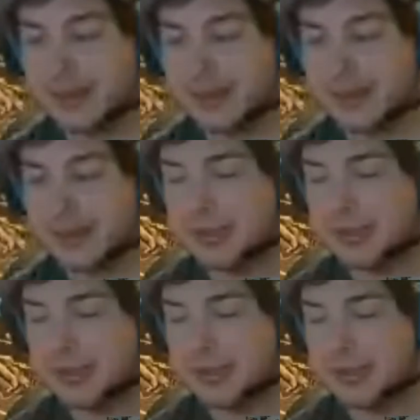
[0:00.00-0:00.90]
an entire
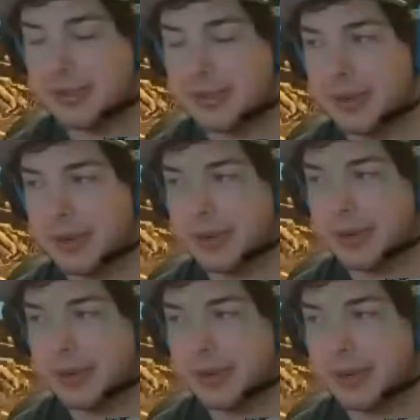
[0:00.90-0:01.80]
season
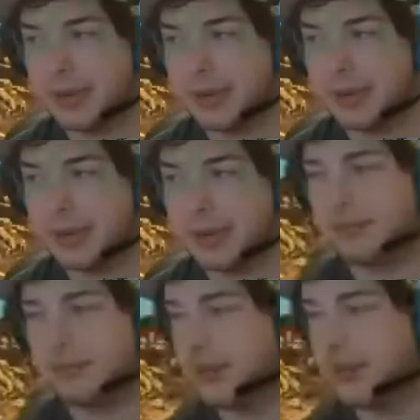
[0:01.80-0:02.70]
of
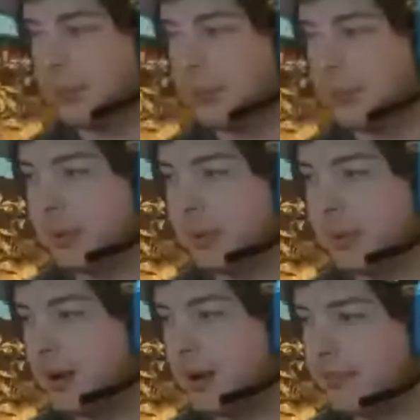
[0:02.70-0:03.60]
really
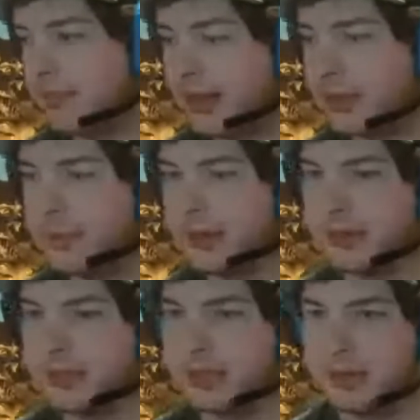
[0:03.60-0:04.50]
off Kyle Busch.
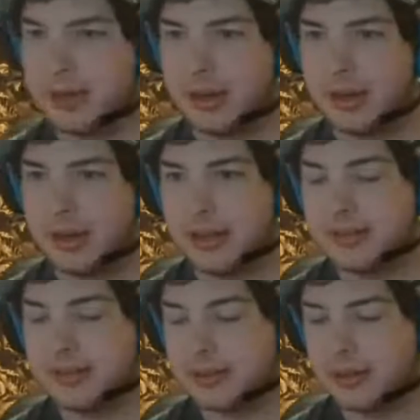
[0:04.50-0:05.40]
He's
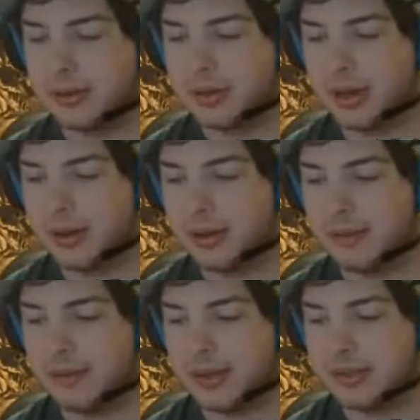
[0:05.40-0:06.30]
still
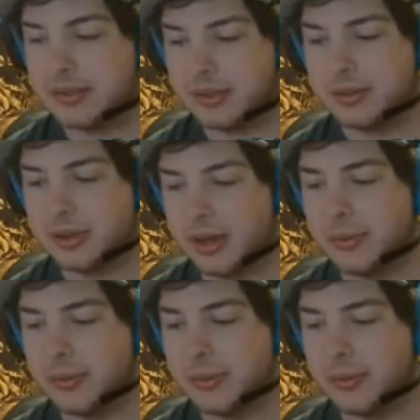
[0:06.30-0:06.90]
he's still dominant